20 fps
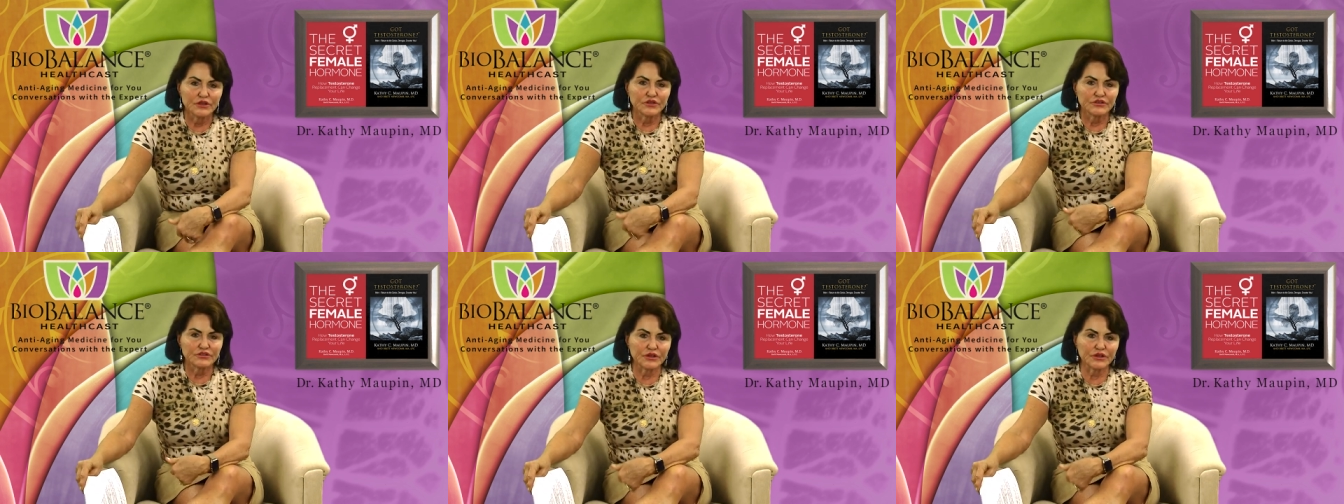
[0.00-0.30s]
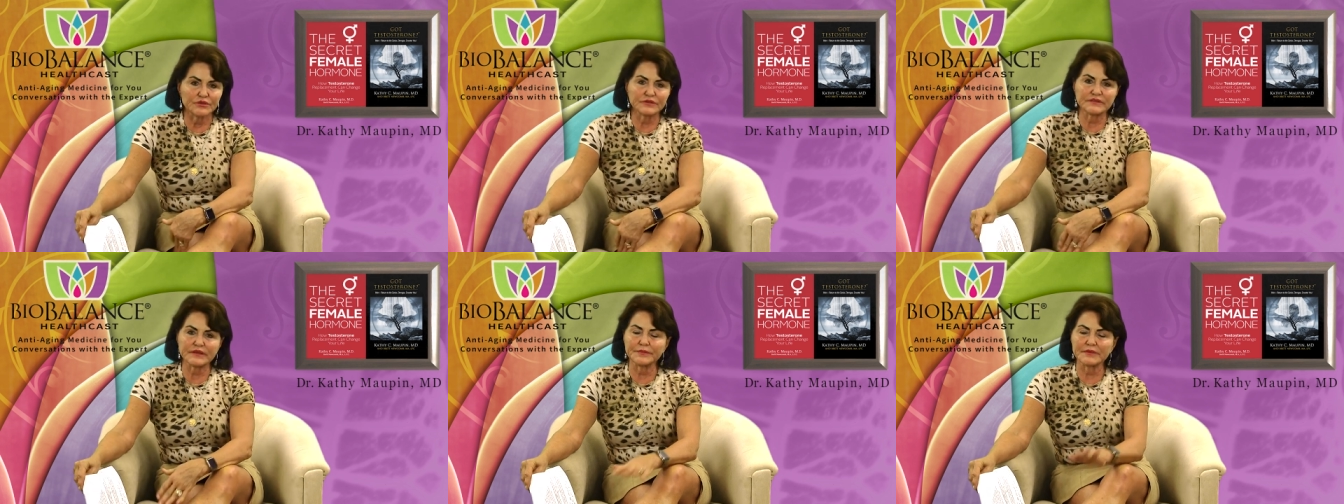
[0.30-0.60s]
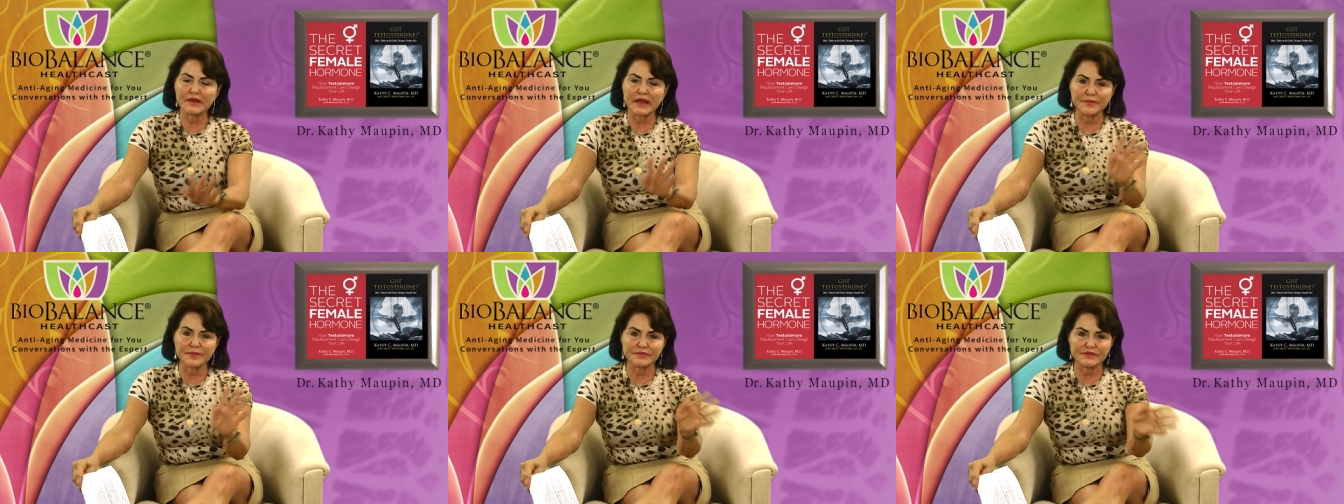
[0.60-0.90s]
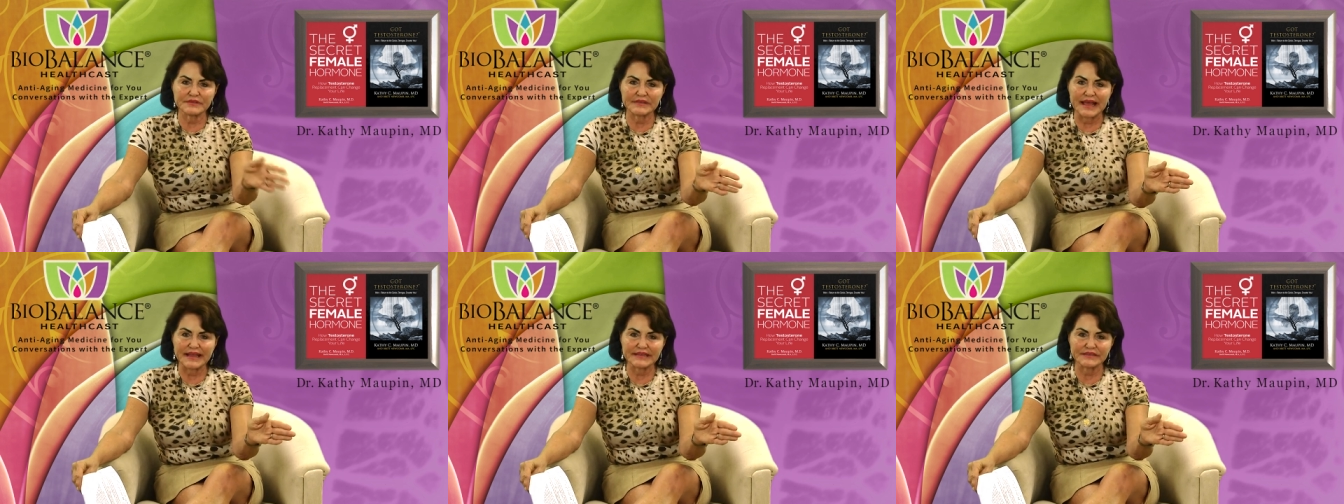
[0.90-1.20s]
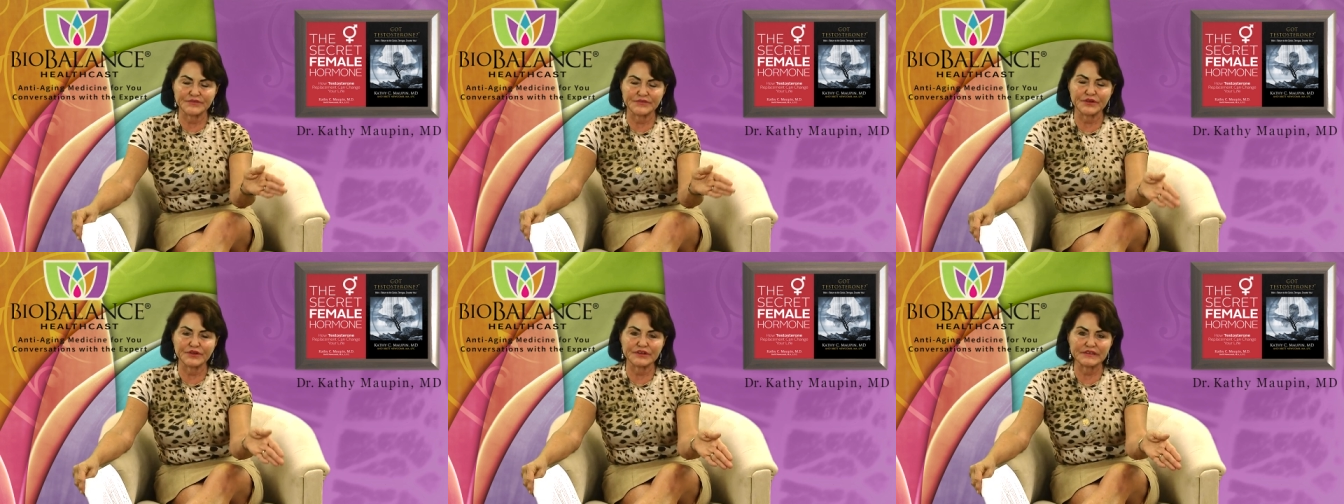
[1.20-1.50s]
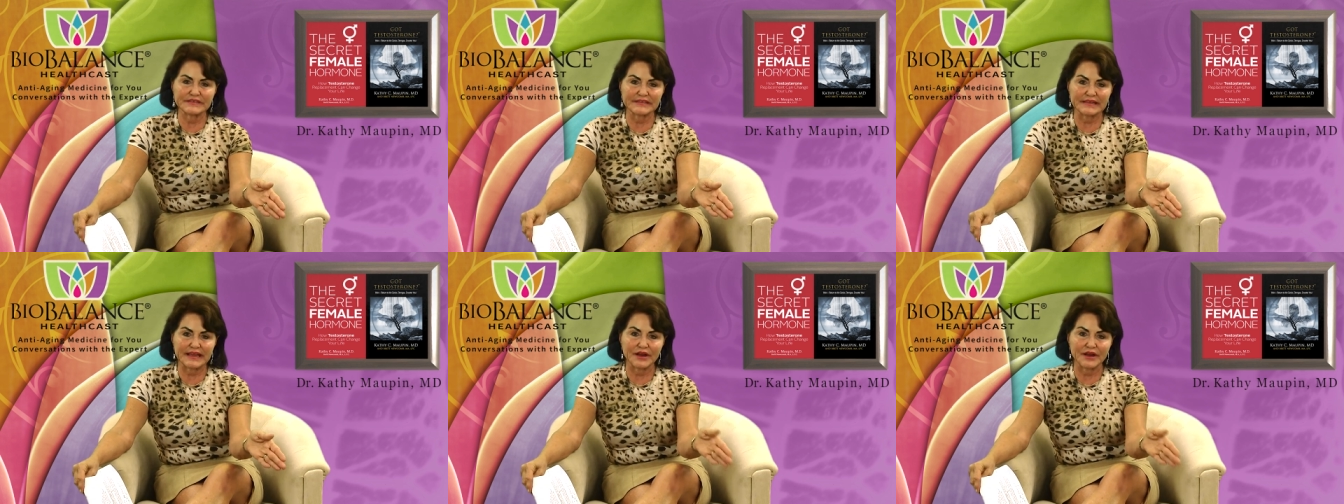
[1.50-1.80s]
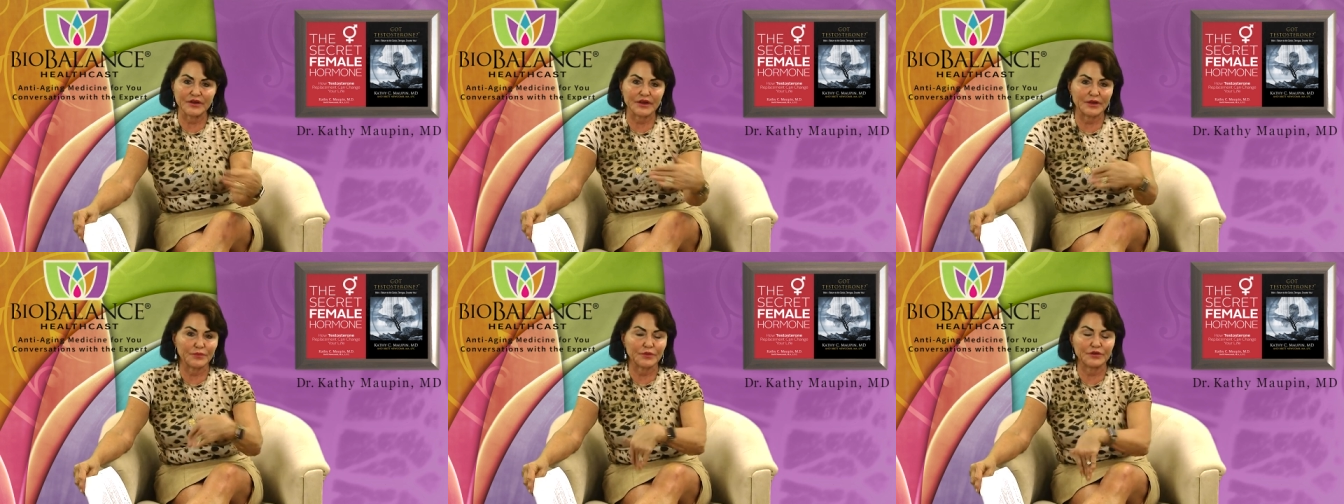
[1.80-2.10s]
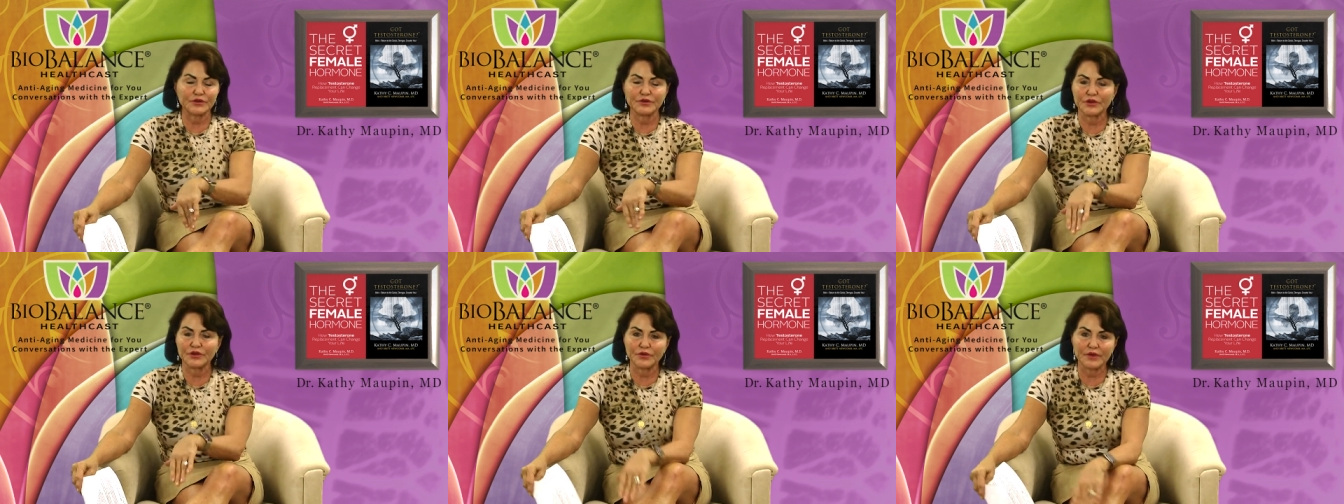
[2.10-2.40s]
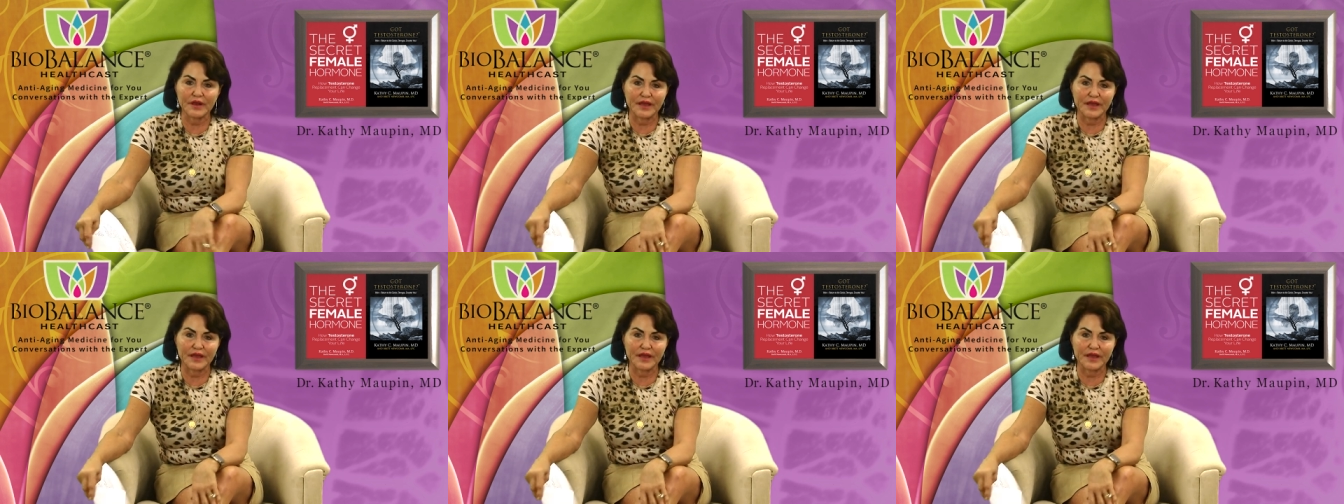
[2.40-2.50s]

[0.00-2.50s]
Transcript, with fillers: So sometimes that's very scary when you don't